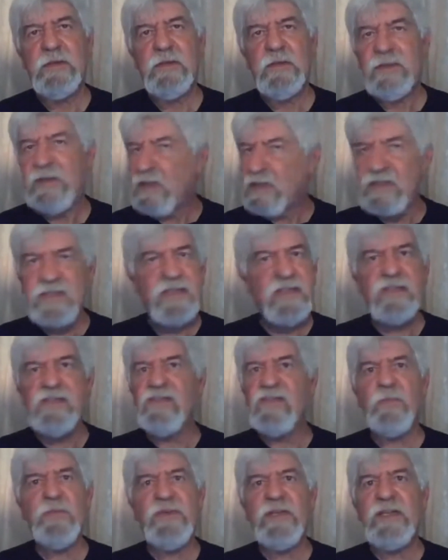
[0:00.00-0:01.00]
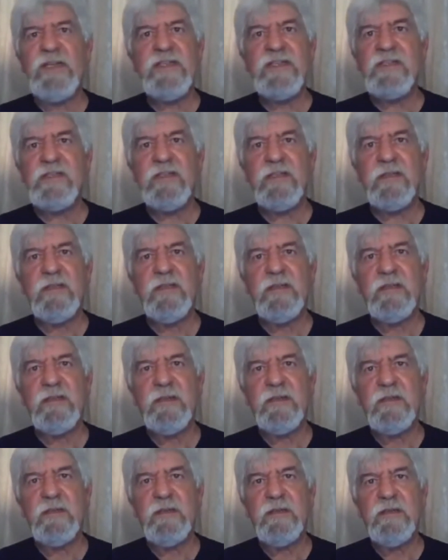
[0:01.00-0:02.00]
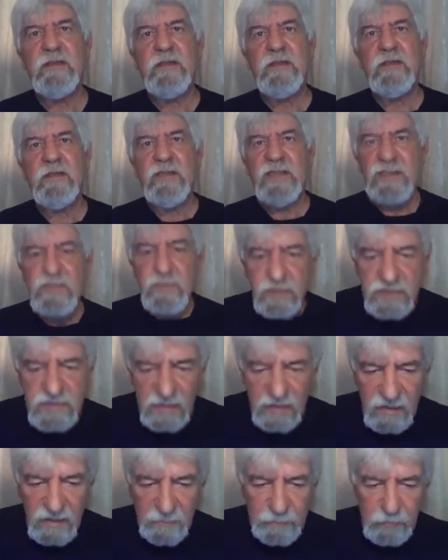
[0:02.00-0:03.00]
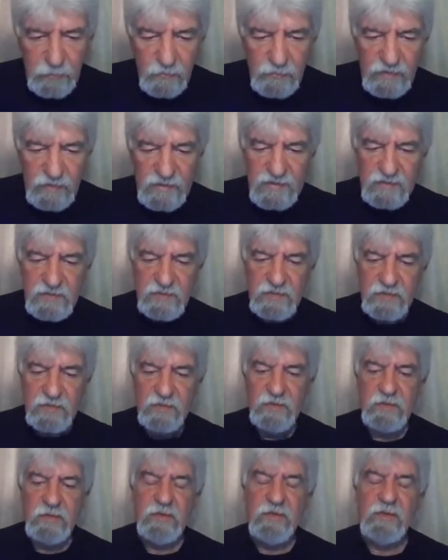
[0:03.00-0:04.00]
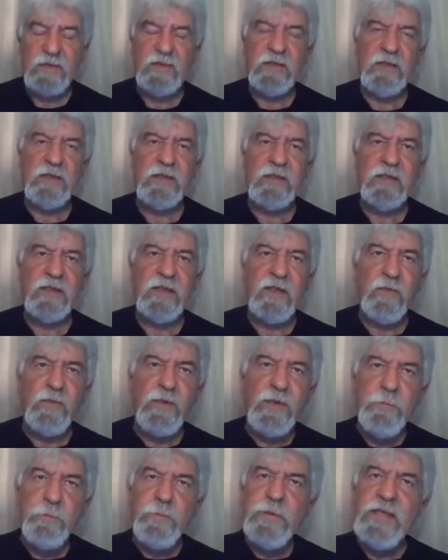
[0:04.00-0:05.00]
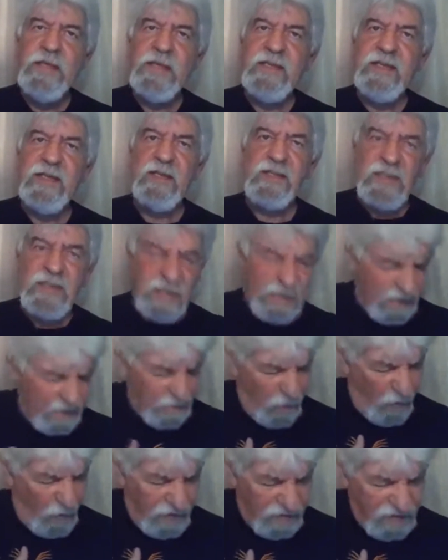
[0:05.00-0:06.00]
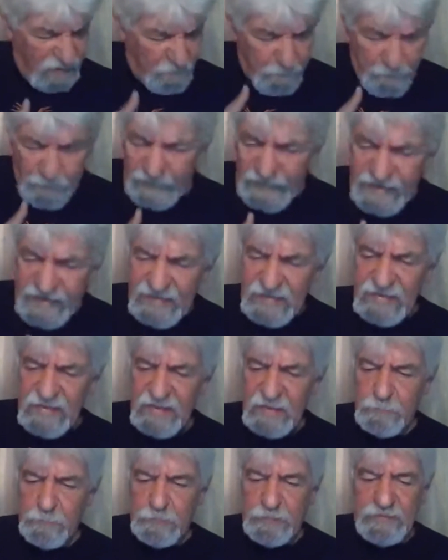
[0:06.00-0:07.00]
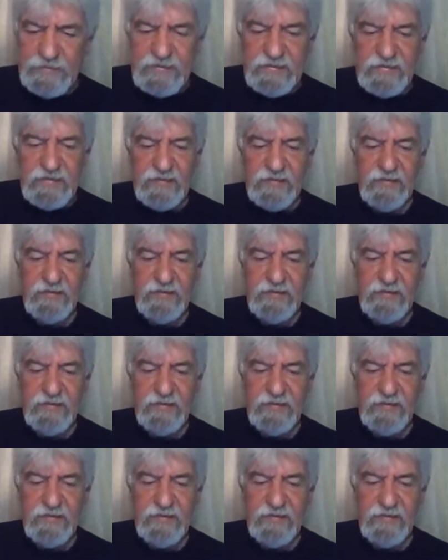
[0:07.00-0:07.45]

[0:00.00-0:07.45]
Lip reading: That's determination. That's what Jacob taught us. We're pleading. It's a blended pleading.